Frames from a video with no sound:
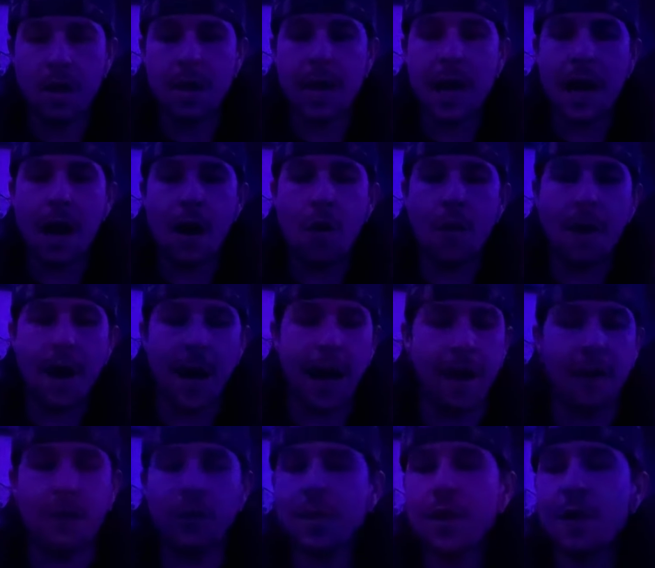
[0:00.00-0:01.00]
Now,
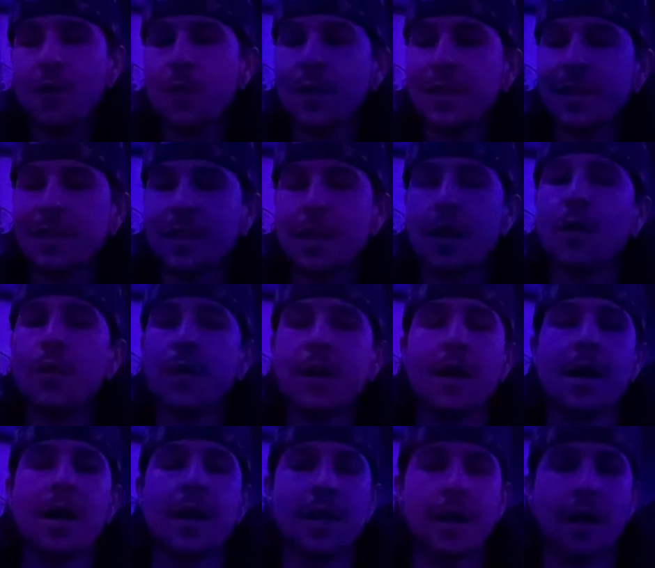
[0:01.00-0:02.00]
I don't know what's going
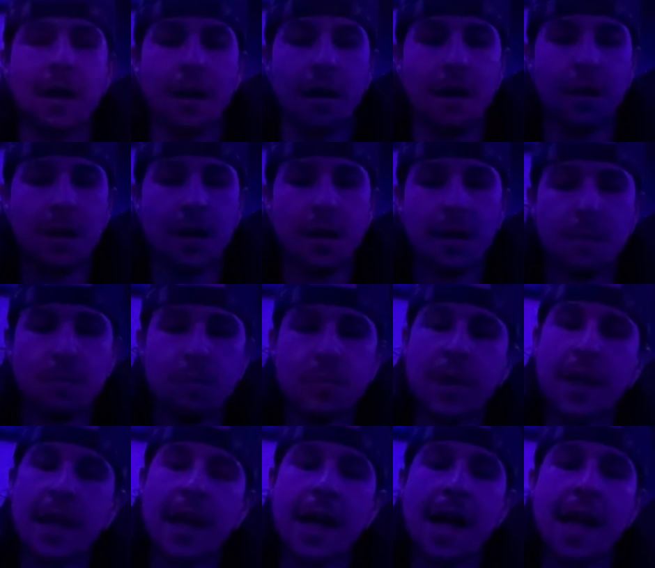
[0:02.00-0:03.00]
on here,
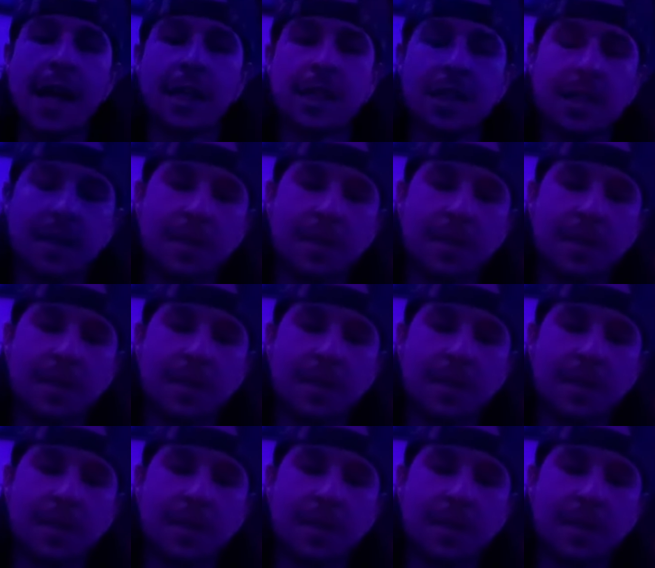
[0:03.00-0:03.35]
but